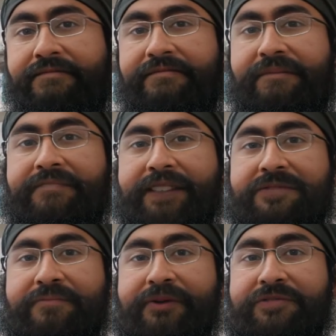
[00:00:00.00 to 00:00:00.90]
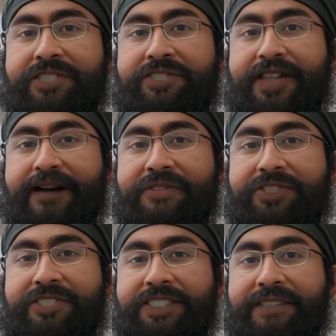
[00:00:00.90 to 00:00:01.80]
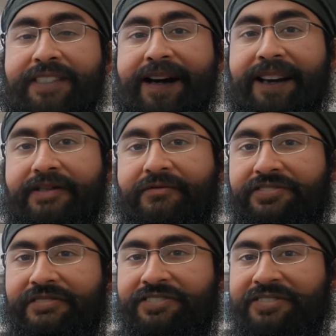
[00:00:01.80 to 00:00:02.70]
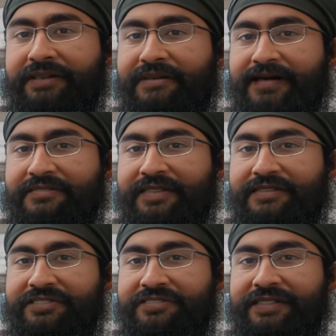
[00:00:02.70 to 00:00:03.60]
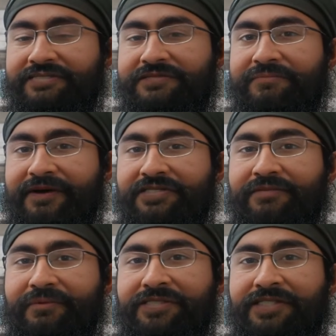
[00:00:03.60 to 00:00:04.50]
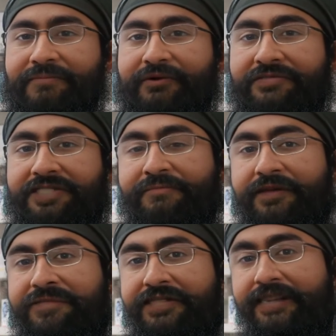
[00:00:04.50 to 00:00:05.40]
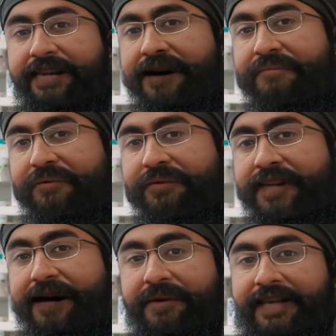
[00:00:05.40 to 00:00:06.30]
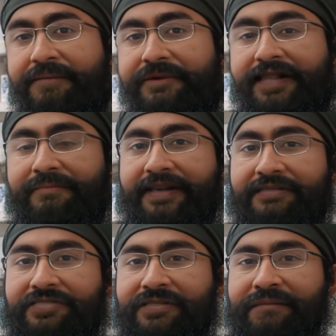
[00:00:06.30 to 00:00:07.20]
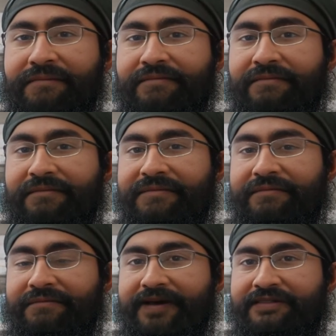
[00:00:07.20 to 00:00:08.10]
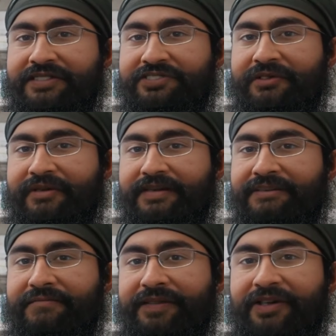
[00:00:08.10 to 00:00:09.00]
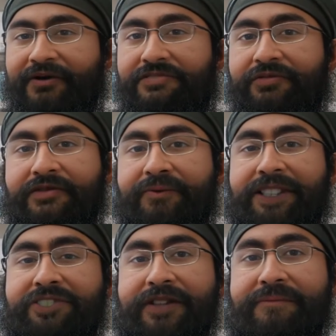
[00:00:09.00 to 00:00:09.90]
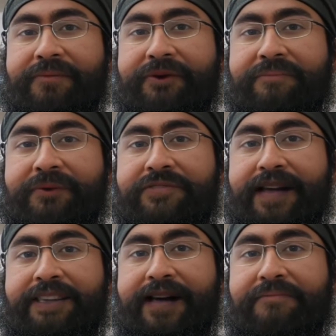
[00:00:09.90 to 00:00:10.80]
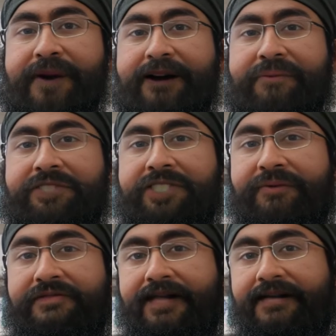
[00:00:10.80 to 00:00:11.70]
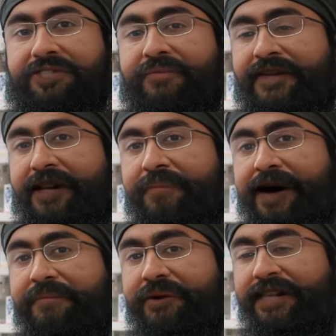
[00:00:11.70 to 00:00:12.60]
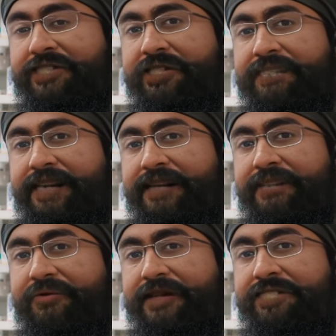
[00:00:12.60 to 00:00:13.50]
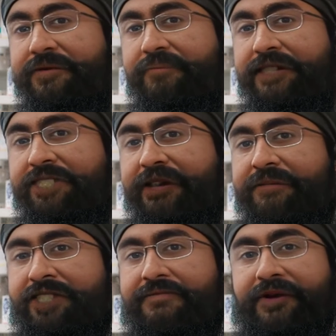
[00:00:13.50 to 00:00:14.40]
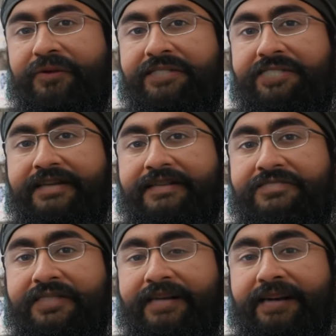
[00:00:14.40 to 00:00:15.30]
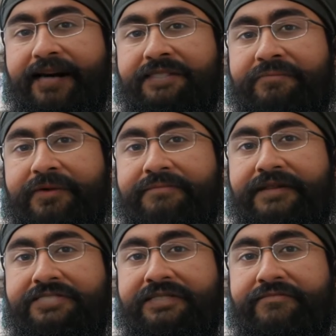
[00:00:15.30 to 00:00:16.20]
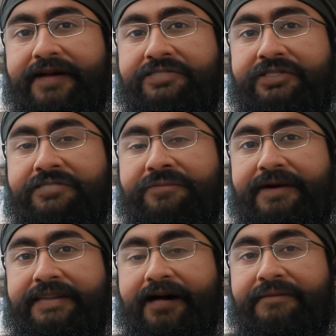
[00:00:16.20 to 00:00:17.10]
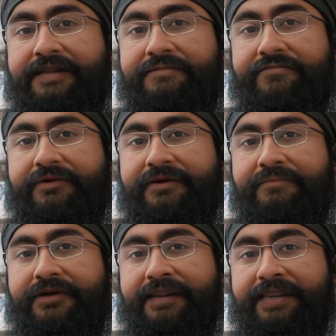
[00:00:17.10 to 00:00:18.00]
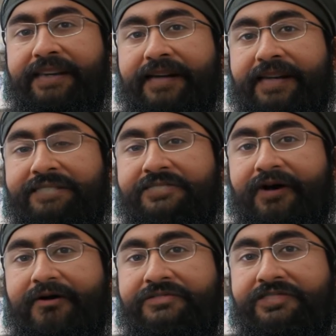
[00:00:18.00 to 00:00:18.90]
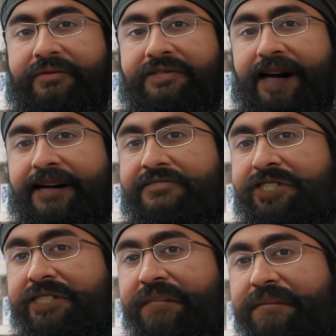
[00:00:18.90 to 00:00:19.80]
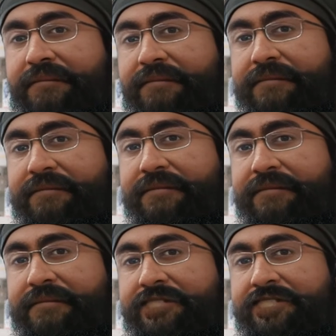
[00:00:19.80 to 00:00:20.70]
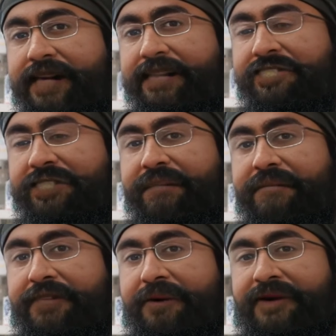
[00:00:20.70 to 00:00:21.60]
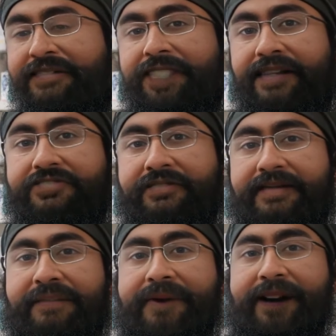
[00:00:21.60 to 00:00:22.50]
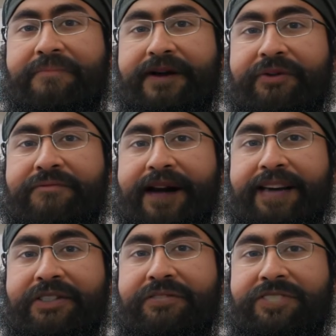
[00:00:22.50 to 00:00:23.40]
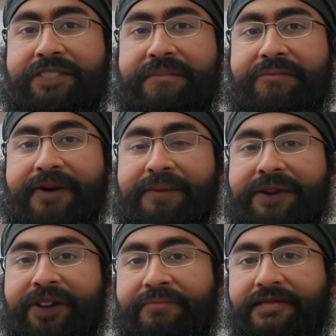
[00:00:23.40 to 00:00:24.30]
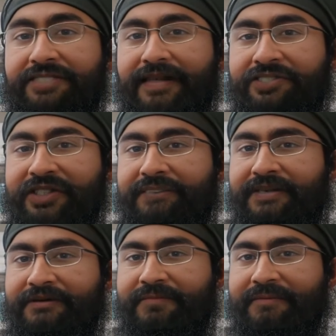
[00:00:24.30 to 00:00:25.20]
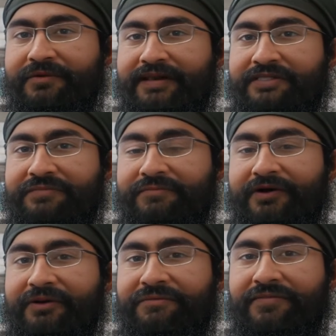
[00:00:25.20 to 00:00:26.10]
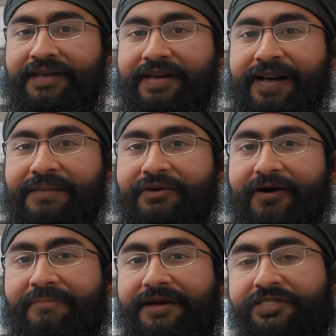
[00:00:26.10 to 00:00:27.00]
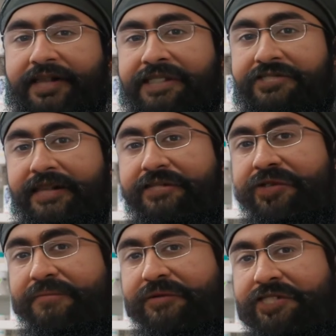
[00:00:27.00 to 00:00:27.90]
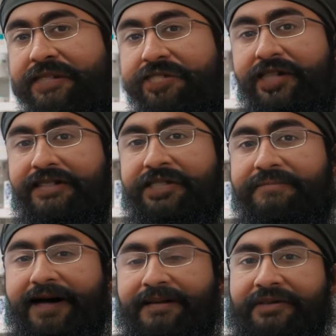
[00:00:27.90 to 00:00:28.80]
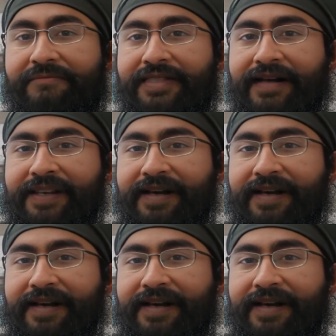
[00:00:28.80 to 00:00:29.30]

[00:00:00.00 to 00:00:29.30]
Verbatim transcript: This poses challenges in diagnosis, as these diseases present with similar symptoms and can have overlapping epidemics. Additionally, the co-circulation of multiple dengue virus serotypes within a population can increase the risk of severe disease, as previous infections may not confer immunity against all serotypes. 6. Urbanization and environmental factors. Rapid urbanization, population growth, and climate change contribute to the changing pattern of dengue.